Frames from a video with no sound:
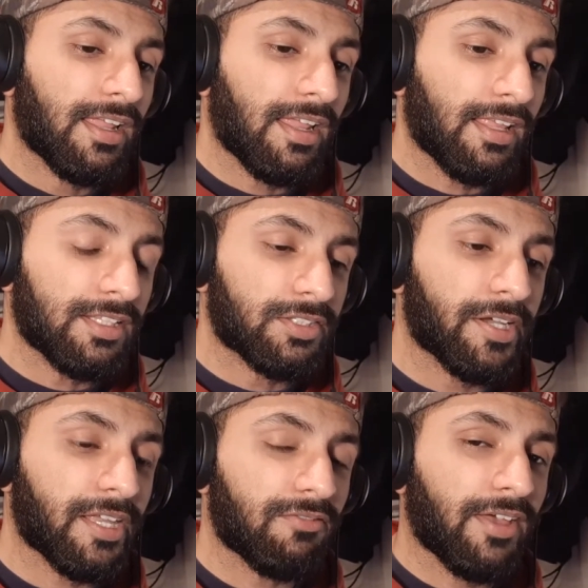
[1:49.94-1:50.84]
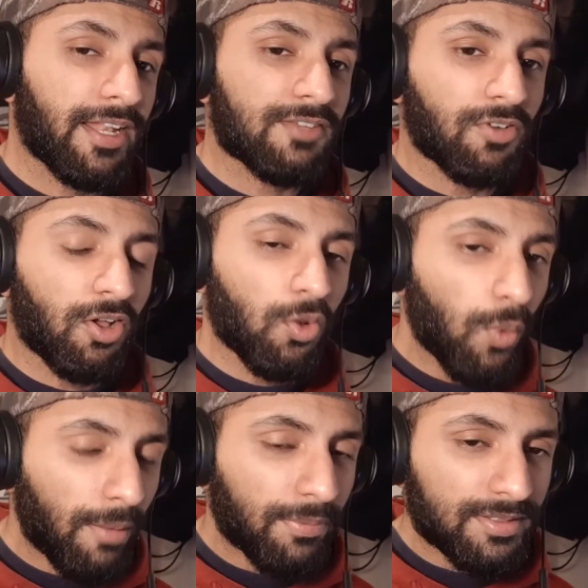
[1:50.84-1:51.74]
He took advantage of all the
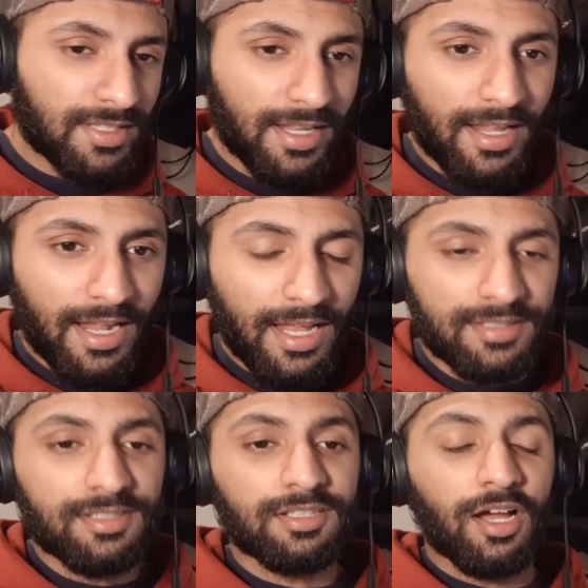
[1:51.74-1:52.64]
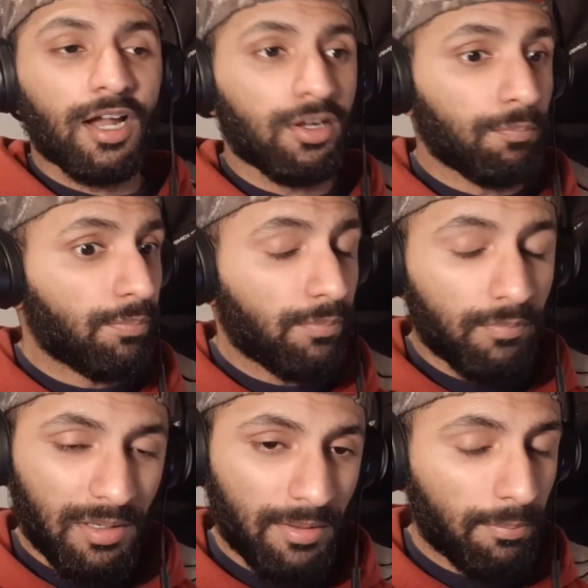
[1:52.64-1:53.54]
weapons that he has. He got
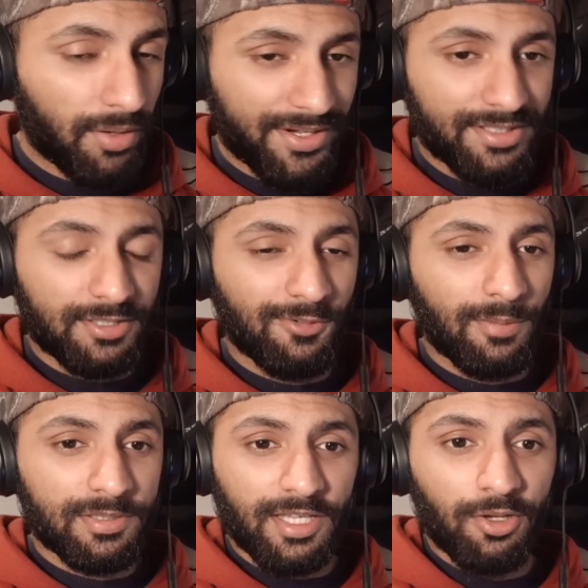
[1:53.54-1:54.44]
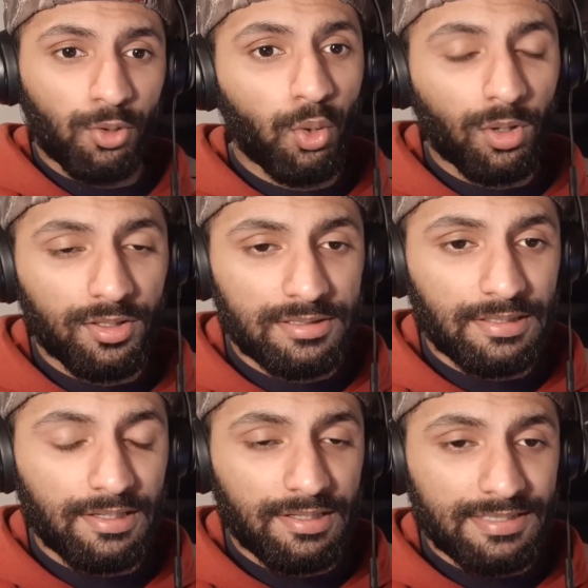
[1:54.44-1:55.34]
an abundance of weapons. I know Cortland
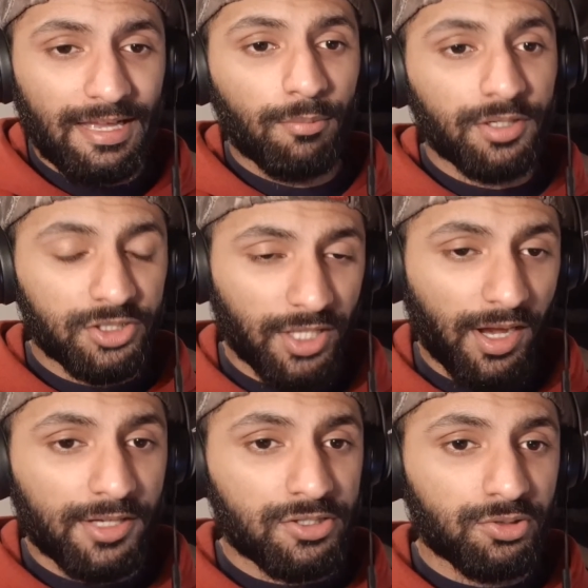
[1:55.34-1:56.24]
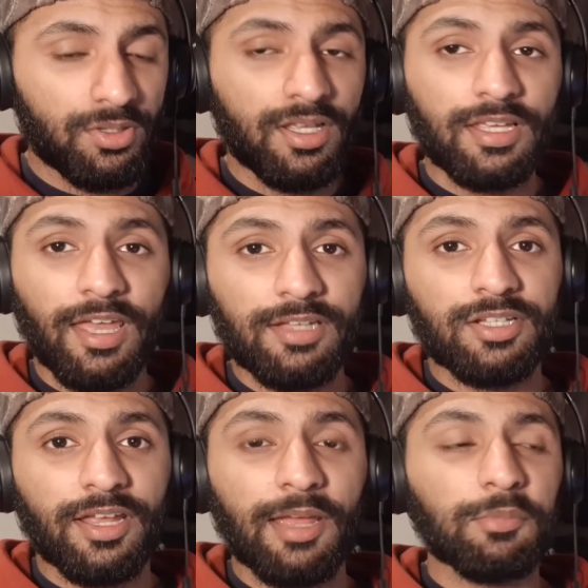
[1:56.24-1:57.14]
Sutton is out, but Jerry Jeudy and
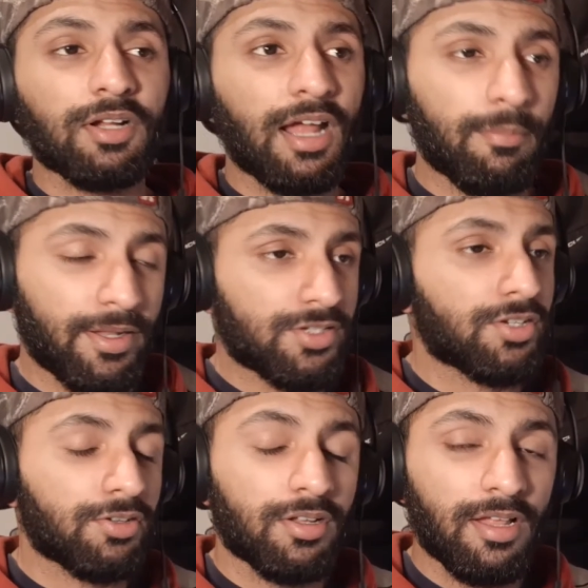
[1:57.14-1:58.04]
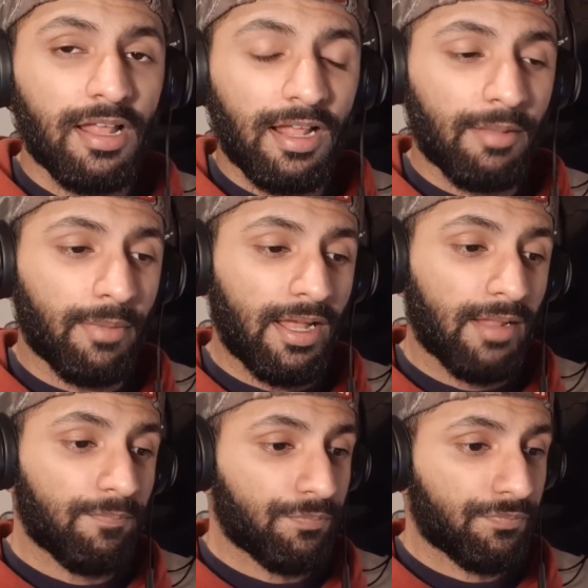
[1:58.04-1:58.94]
KJ Hamler, I mentioned
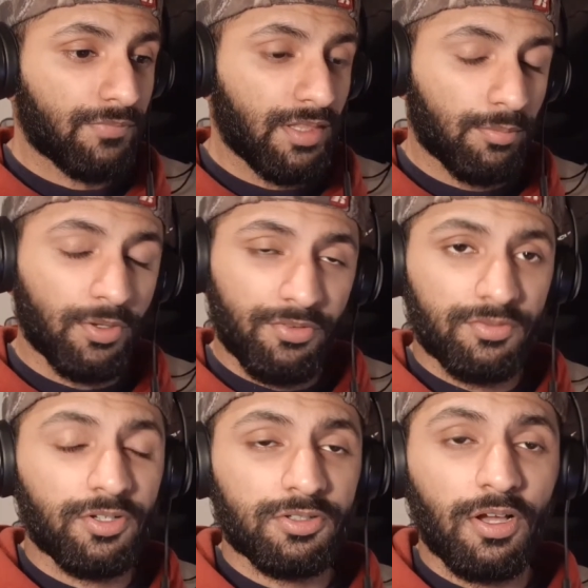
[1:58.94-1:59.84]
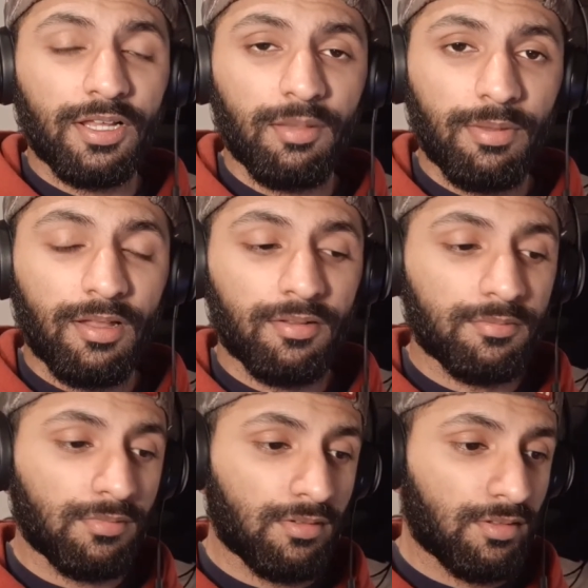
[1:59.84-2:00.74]
in the previous video talking about
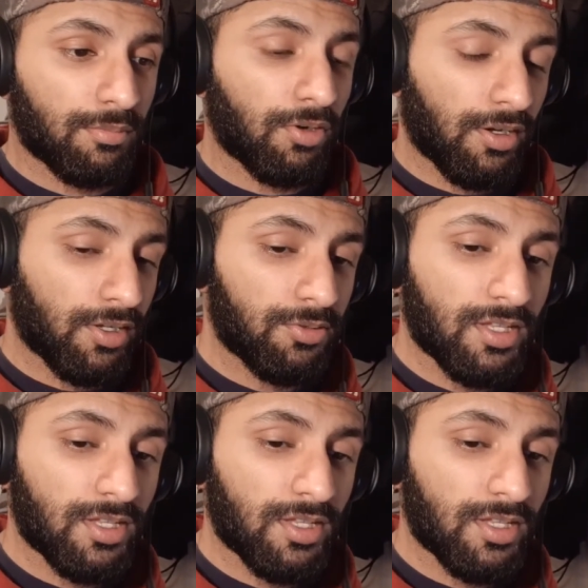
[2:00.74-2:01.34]
the Broncos,